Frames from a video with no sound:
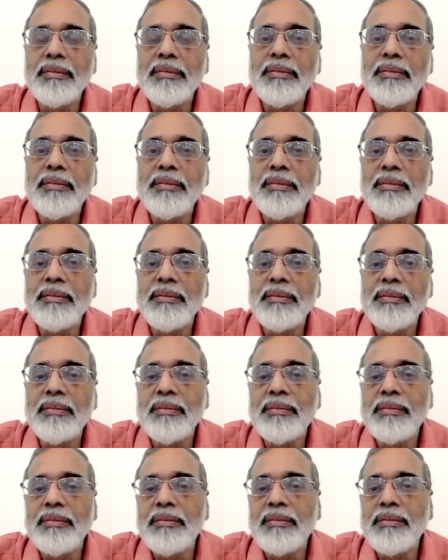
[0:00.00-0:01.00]

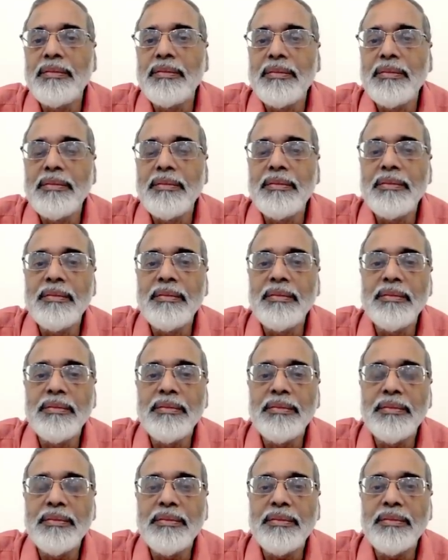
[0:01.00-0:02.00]

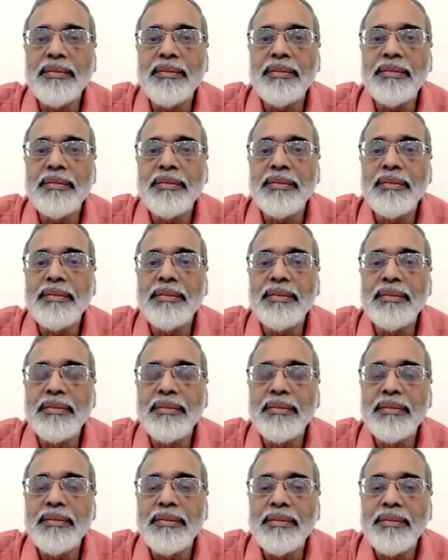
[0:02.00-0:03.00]

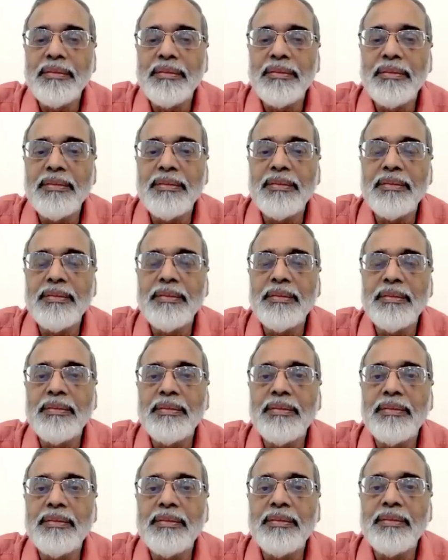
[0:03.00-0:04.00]

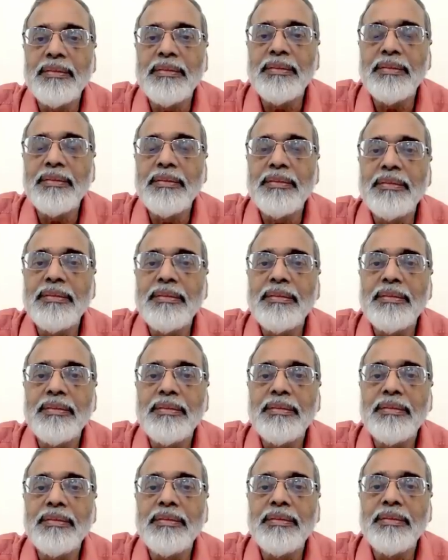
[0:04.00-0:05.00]

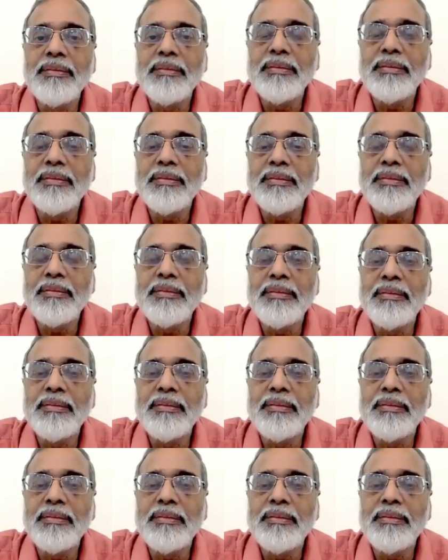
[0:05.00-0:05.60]
[no speech]